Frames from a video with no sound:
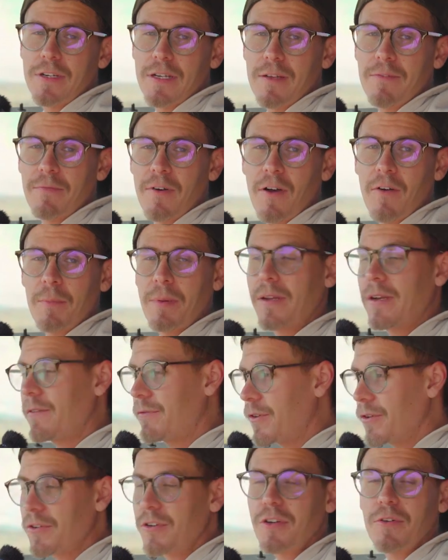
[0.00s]
diff open if
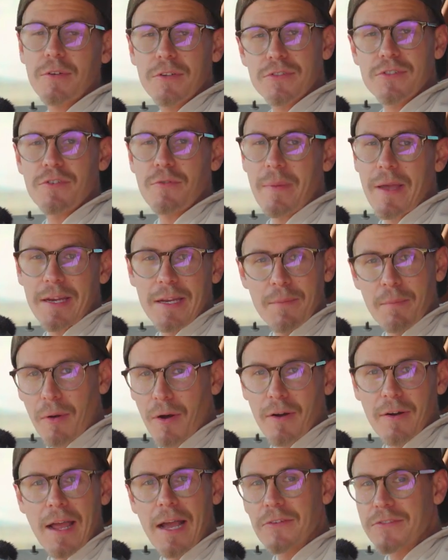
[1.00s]
you're doing too many
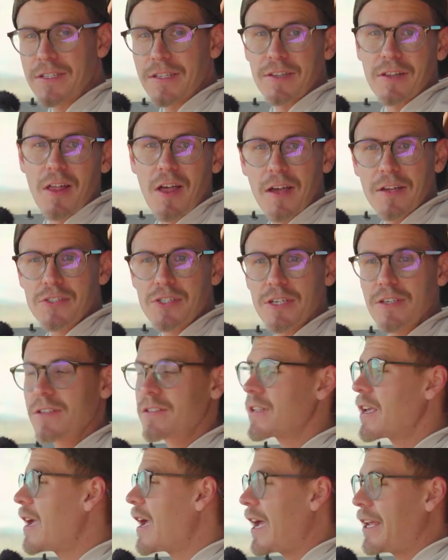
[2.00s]
burnouts and
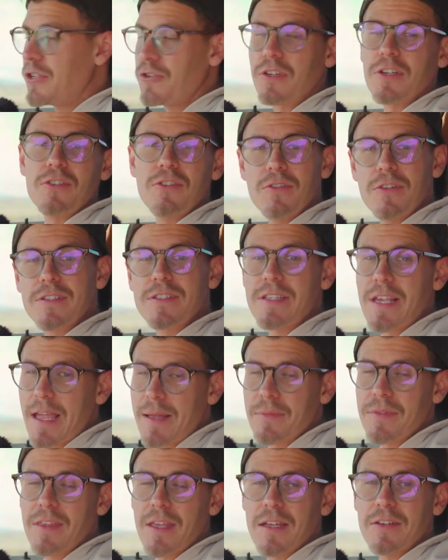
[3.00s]
launches, and you could do the
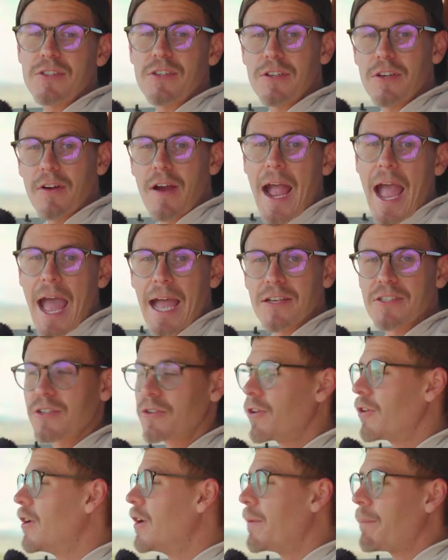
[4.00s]
same thing to your
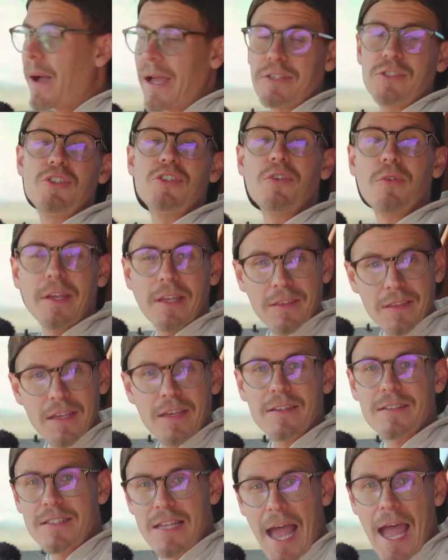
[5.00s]
axle by doing the
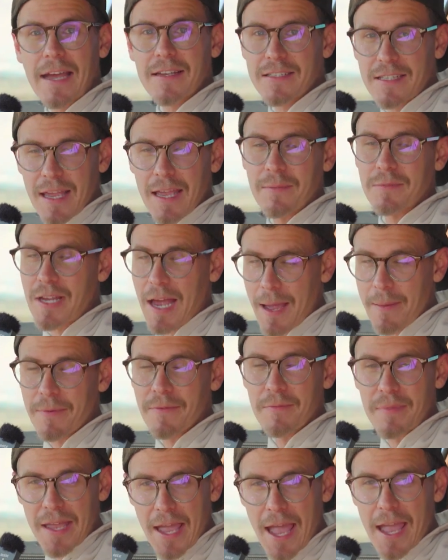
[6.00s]
exact same type
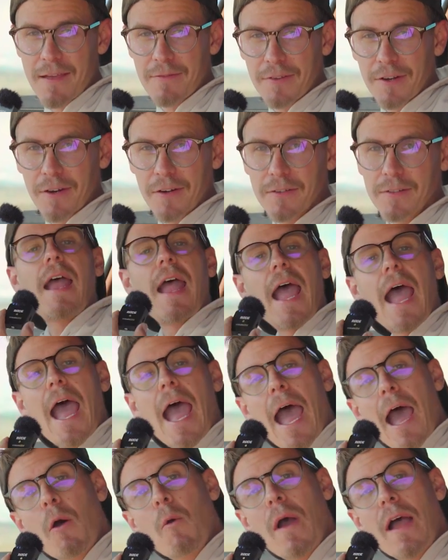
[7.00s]
of behavior.
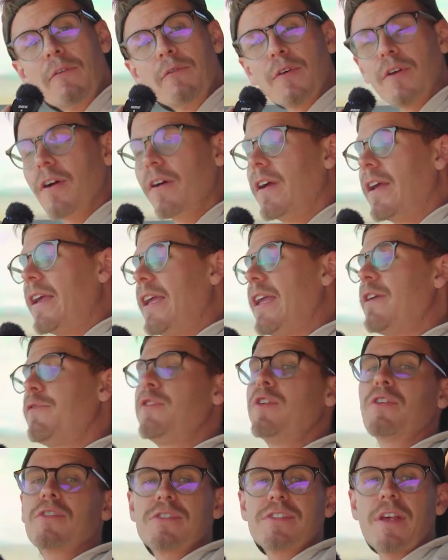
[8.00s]
However, if
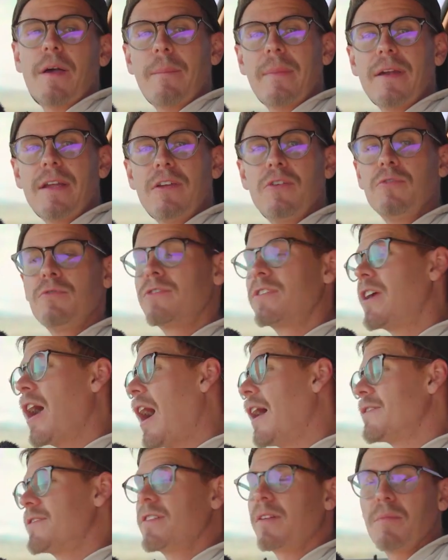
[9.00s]
you're somebody who's
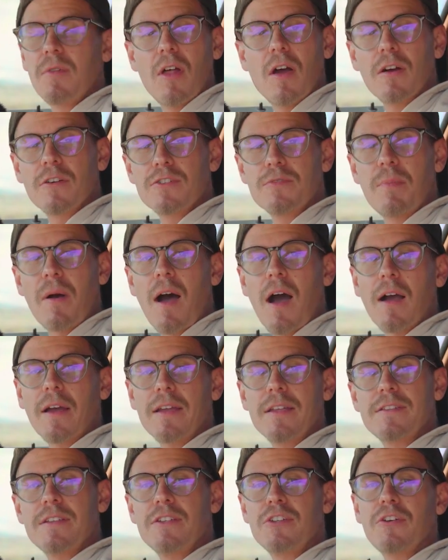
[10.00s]
got some large
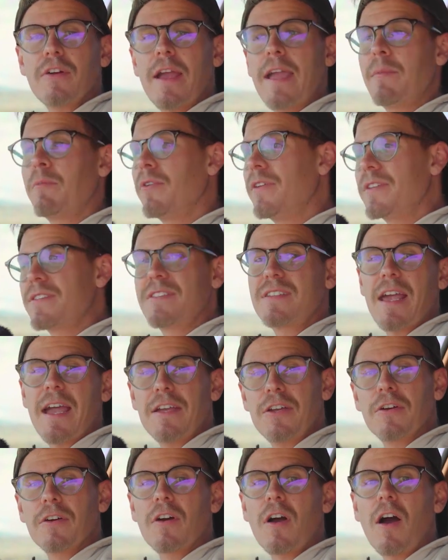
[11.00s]
pockets and you're able to set
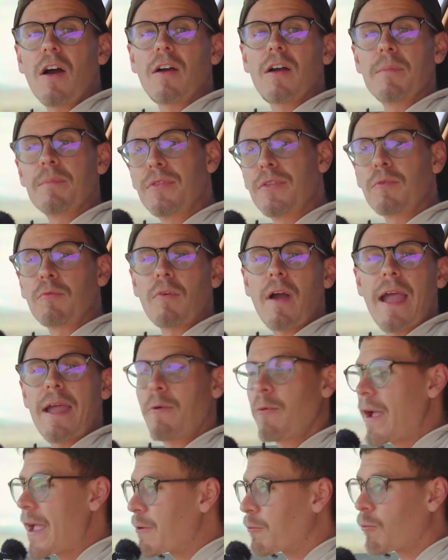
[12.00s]
your car up the right
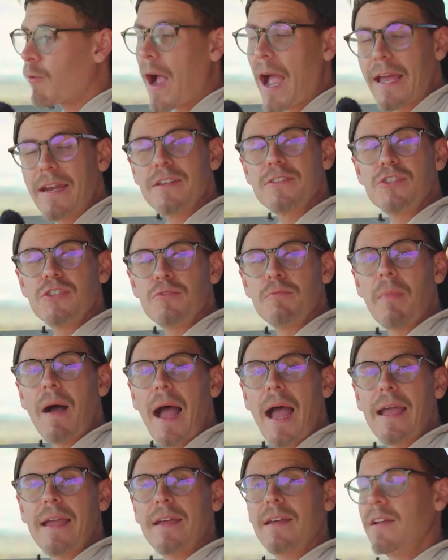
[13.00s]
way right as you
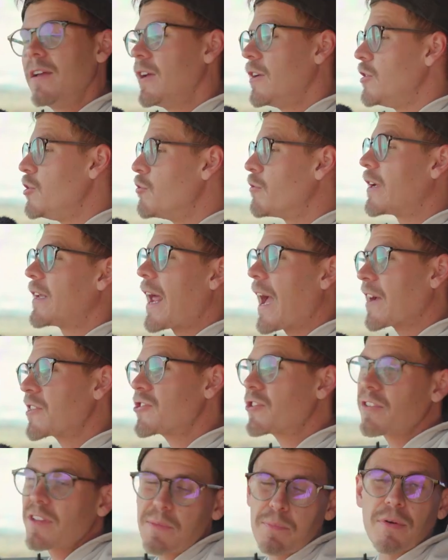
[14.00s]
buy it, you can
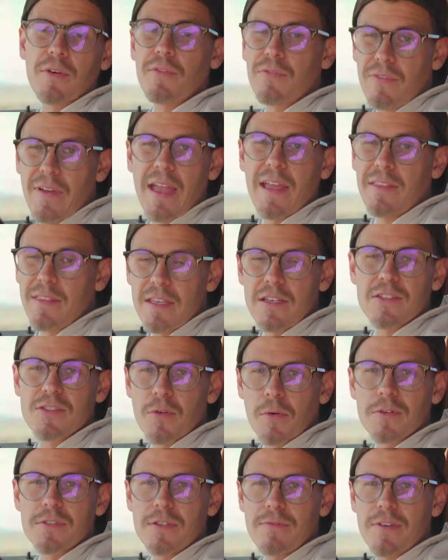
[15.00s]
actually prevent these
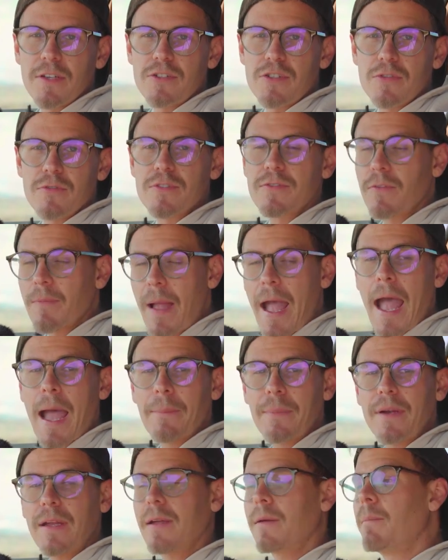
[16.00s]
sorts of issues from
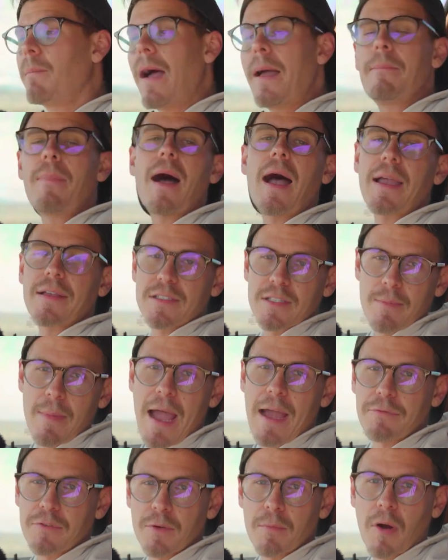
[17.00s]
happening by buying some
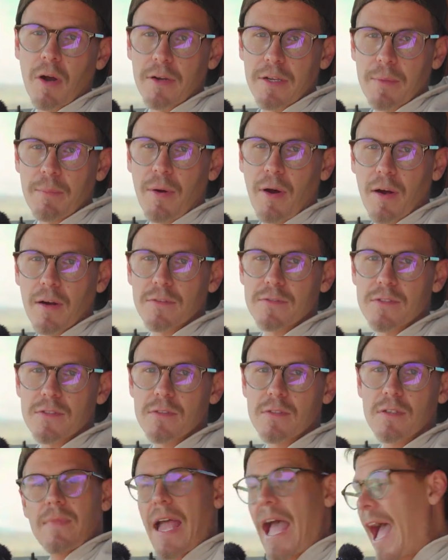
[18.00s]
aftermarket parts.
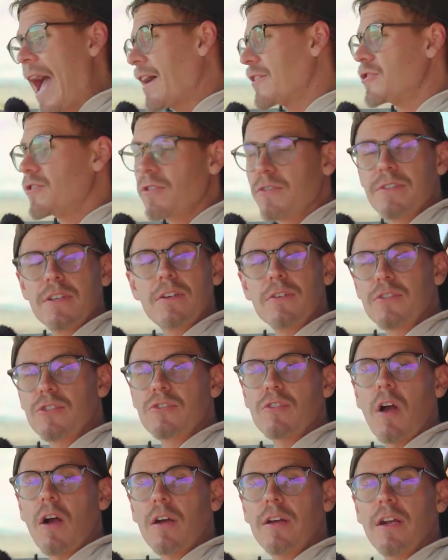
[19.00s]
Axles that are
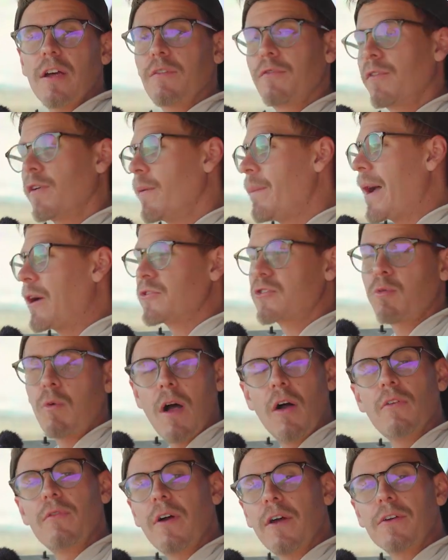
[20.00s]
strong enough for about
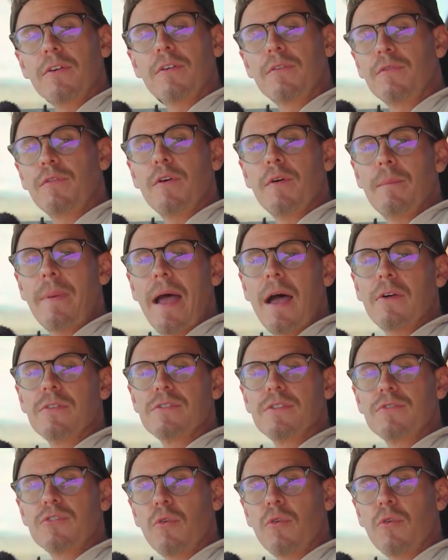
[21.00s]
1,200 foot-pounds of